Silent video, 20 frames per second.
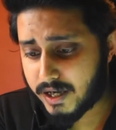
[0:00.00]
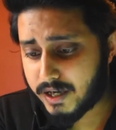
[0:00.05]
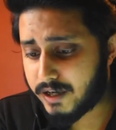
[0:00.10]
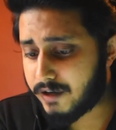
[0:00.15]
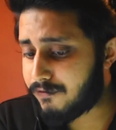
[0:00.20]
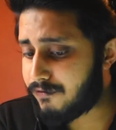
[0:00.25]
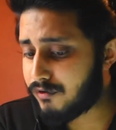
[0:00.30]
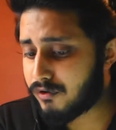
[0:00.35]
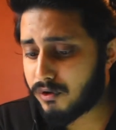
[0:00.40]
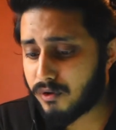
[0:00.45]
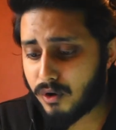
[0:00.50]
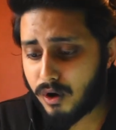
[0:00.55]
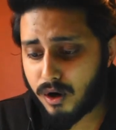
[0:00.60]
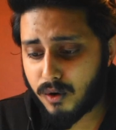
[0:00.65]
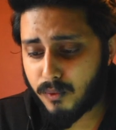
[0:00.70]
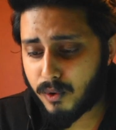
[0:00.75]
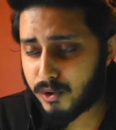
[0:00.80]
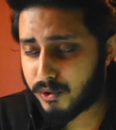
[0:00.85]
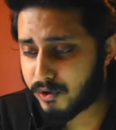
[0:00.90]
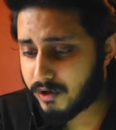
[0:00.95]
If you do
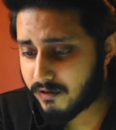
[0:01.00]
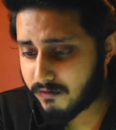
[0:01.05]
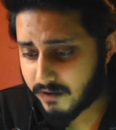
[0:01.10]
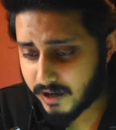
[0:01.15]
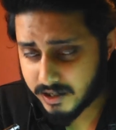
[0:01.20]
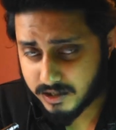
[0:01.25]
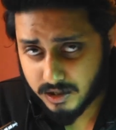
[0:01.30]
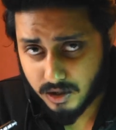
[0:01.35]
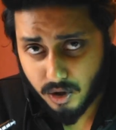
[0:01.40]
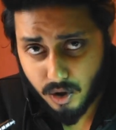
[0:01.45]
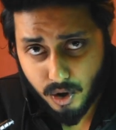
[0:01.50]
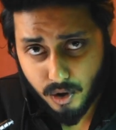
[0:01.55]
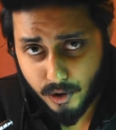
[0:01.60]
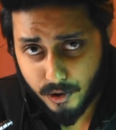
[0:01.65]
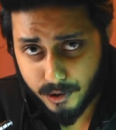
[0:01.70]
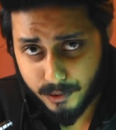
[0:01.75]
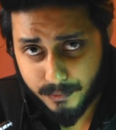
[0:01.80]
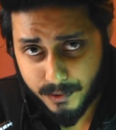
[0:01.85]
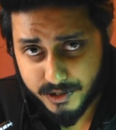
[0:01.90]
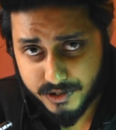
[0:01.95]
not want to invest a lot
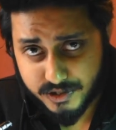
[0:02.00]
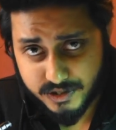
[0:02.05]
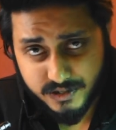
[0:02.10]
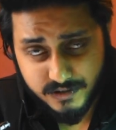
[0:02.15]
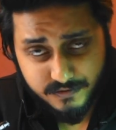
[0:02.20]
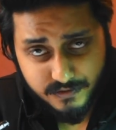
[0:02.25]
on your budget,